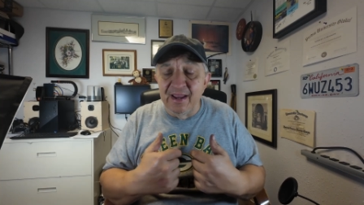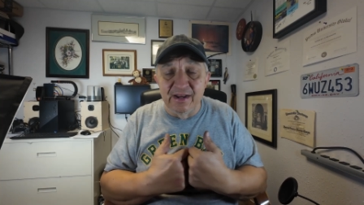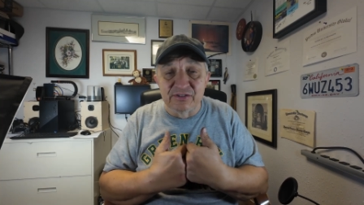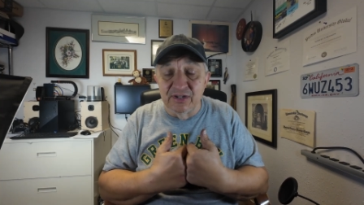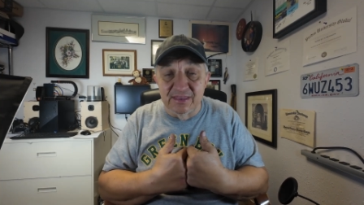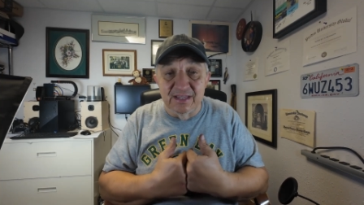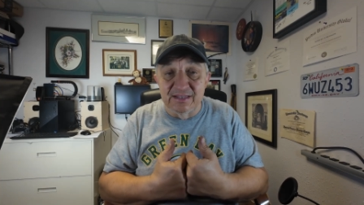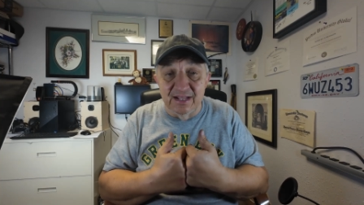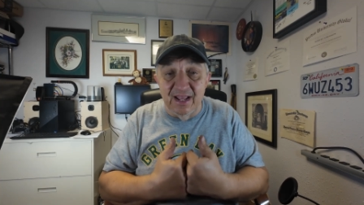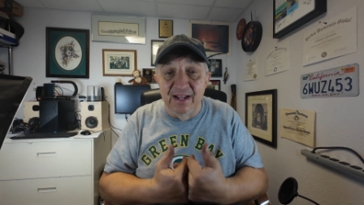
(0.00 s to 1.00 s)
actually
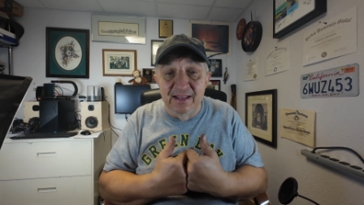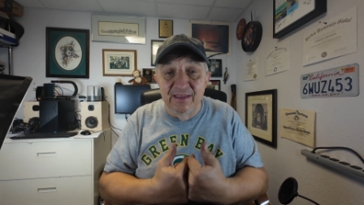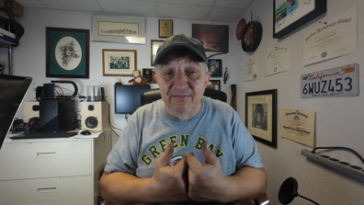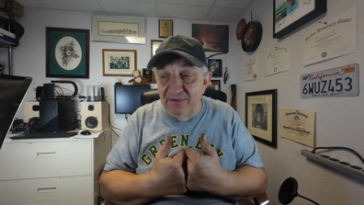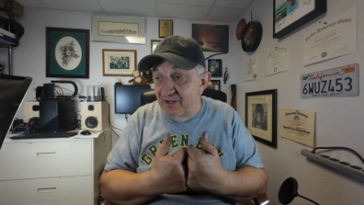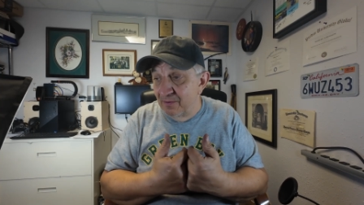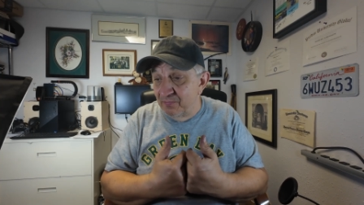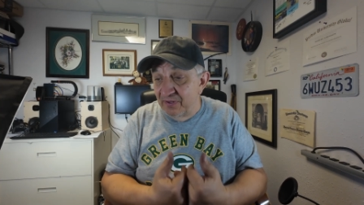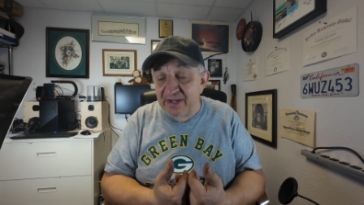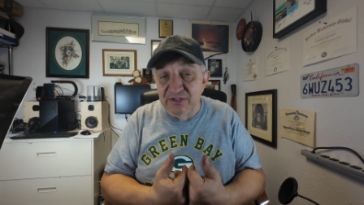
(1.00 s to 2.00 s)
think that I live in a
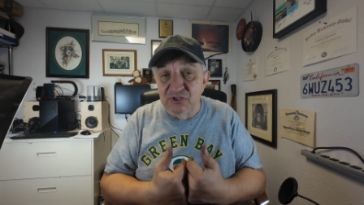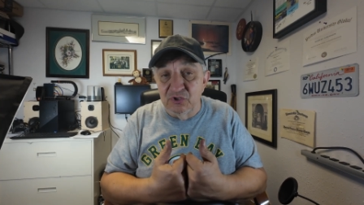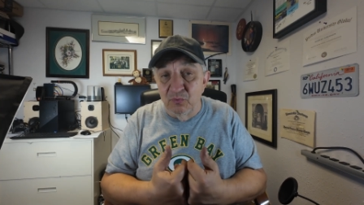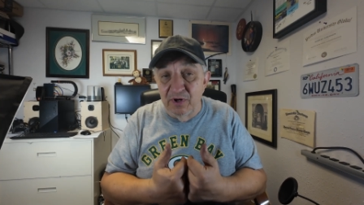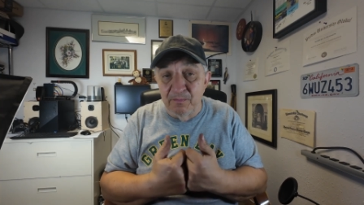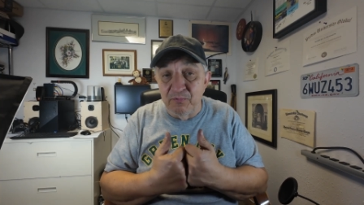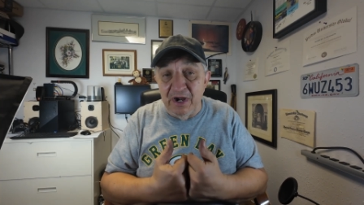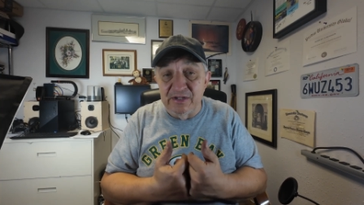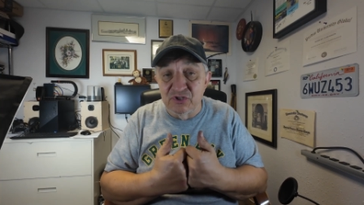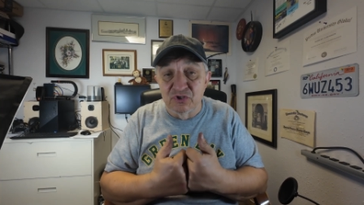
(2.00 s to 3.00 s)
place to where
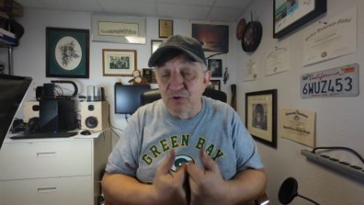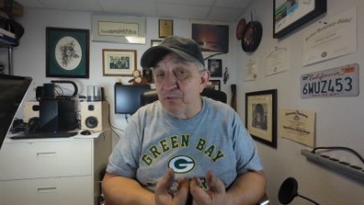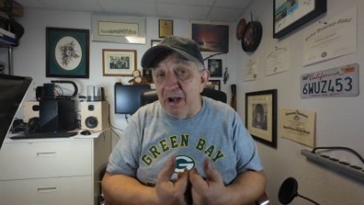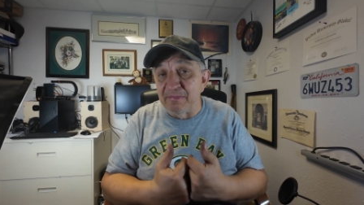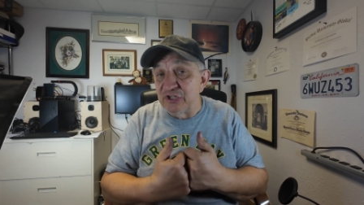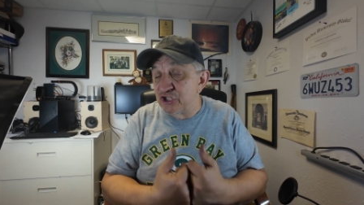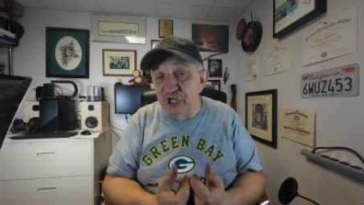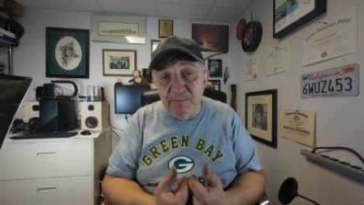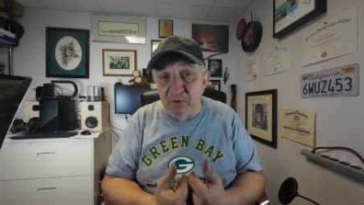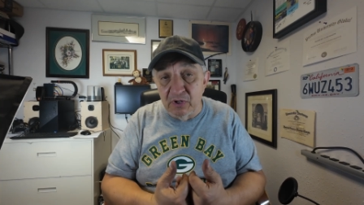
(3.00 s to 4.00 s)
prices are probably
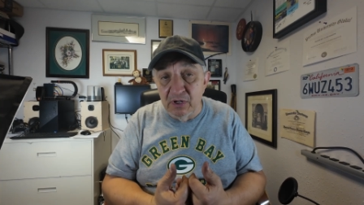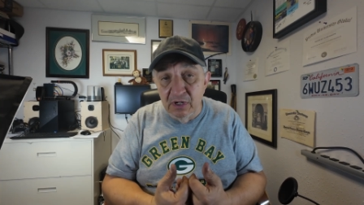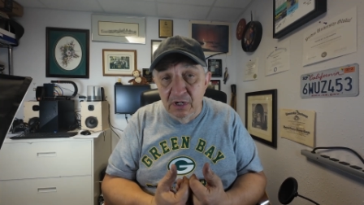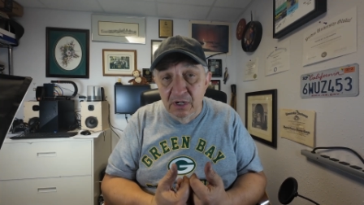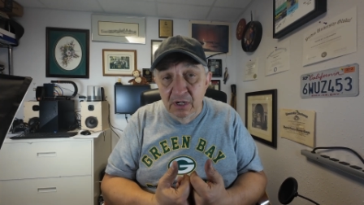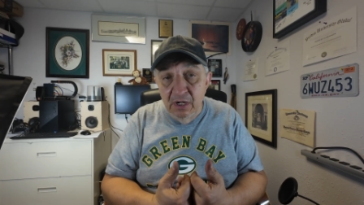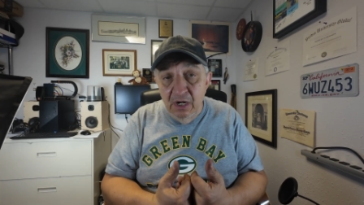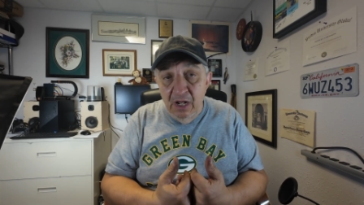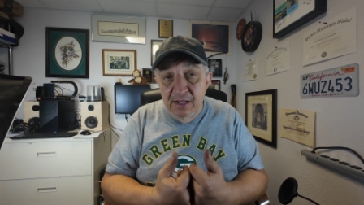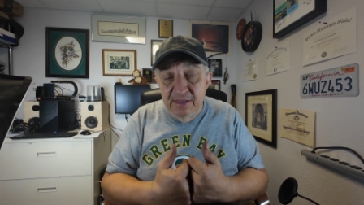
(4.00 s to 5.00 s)
cheaper
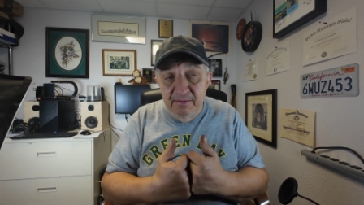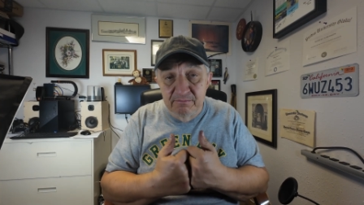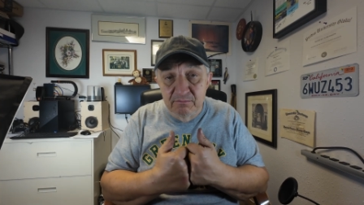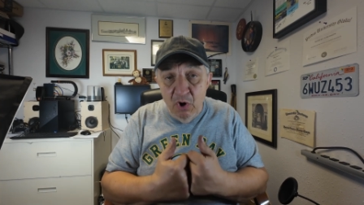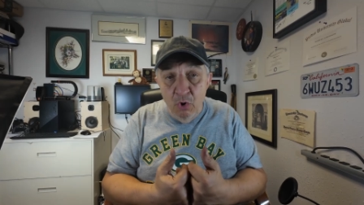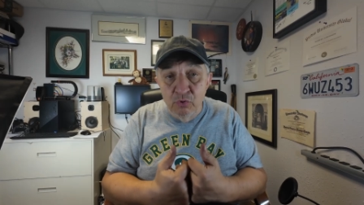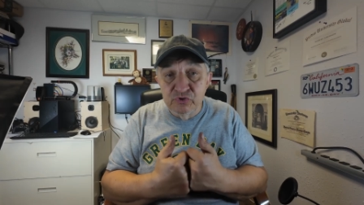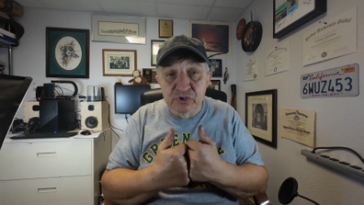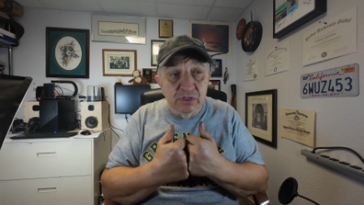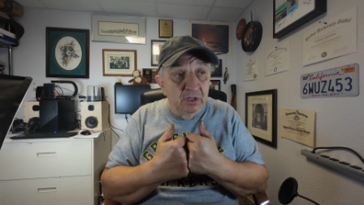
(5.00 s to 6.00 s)
than
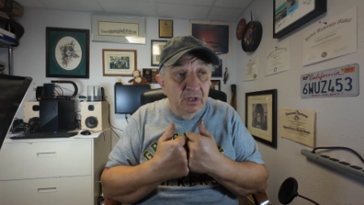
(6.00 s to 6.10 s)
most